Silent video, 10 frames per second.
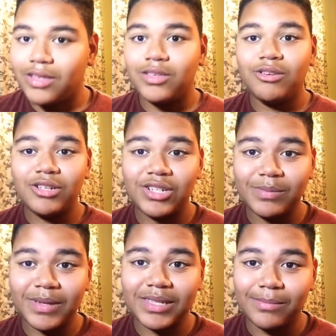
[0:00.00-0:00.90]
you can just
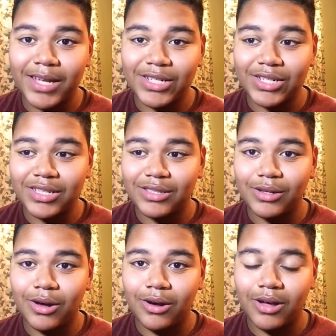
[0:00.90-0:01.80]
mix and match it
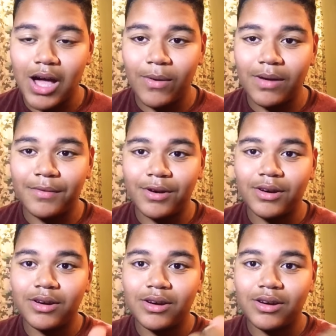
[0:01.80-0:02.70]
to
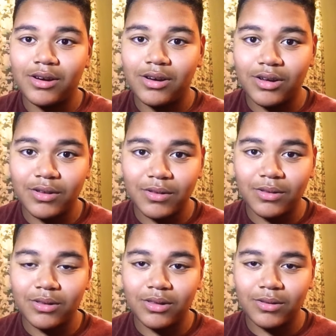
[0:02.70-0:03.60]
however
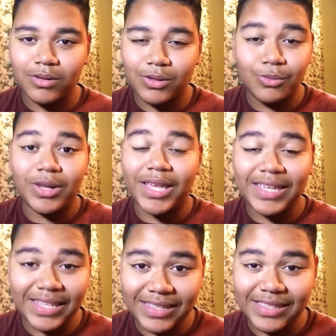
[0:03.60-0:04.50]
you
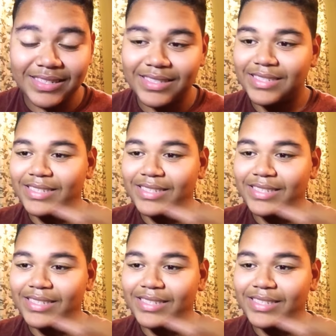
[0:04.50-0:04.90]
like it.